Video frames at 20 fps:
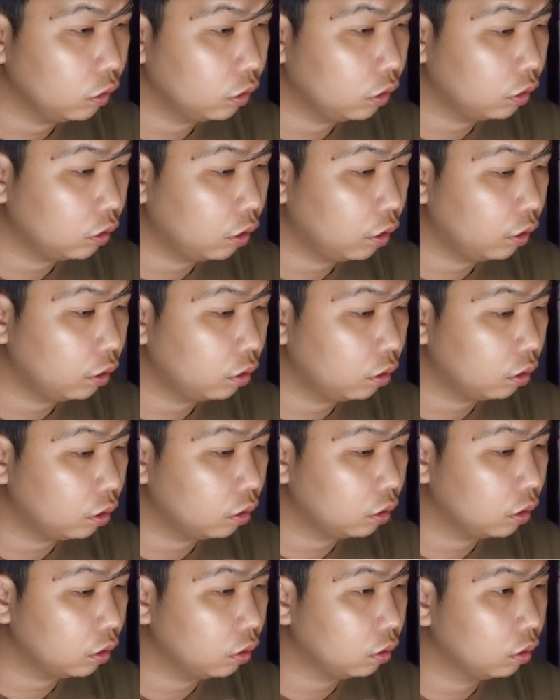this, right?
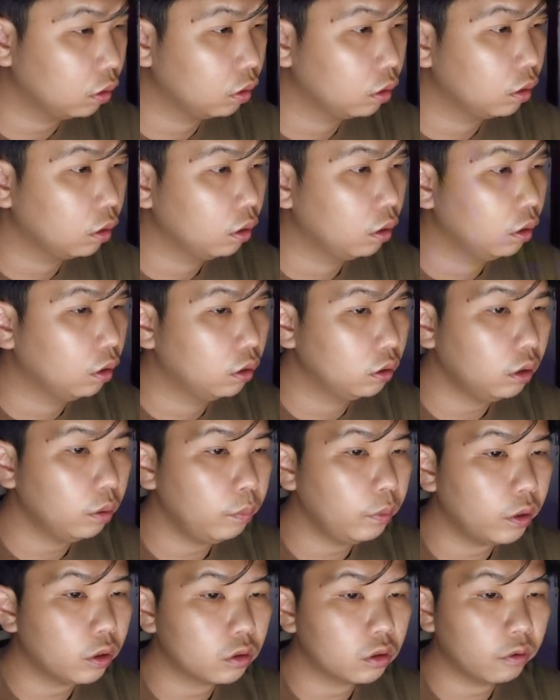13. Is
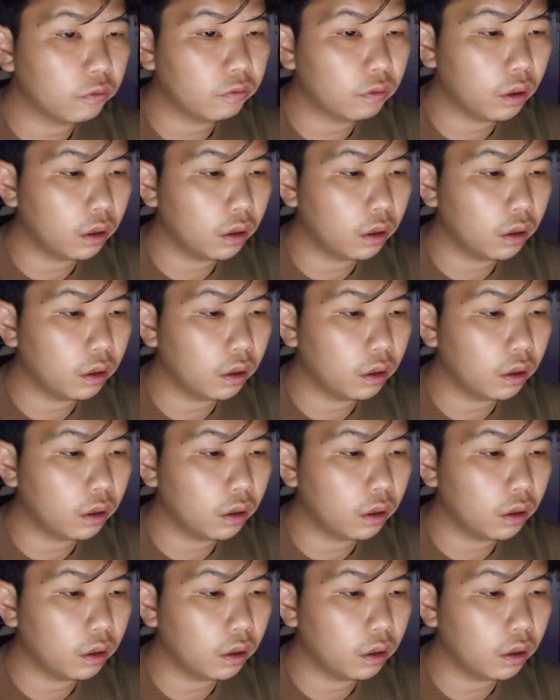it because of